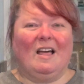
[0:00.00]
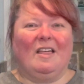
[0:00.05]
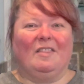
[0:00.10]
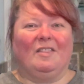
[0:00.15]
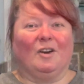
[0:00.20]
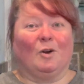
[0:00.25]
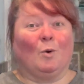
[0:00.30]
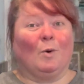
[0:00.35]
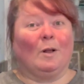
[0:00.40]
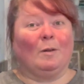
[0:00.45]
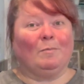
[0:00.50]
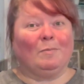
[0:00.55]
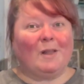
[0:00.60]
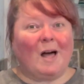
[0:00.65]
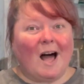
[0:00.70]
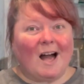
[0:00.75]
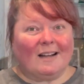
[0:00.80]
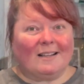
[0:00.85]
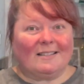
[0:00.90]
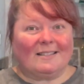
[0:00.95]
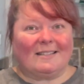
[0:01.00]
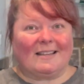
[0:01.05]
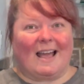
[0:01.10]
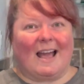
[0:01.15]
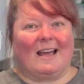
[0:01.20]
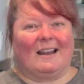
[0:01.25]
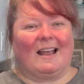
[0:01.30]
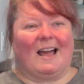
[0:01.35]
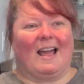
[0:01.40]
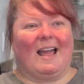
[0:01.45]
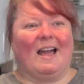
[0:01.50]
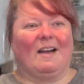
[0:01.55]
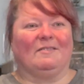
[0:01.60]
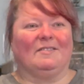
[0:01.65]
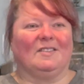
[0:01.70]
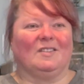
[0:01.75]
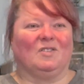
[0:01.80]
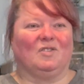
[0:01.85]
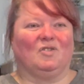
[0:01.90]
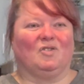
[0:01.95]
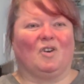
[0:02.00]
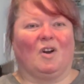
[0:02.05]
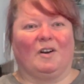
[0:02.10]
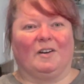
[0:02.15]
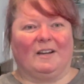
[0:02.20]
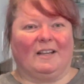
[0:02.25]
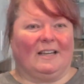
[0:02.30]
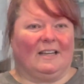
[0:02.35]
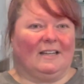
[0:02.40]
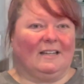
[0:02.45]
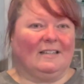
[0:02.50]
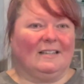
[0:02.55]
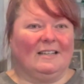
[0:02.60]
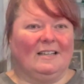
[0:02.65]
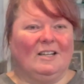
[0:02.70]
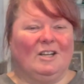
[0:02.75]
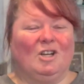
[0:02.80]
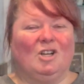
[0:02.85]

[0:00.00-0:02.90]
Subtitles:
the quilt blocks, and I have started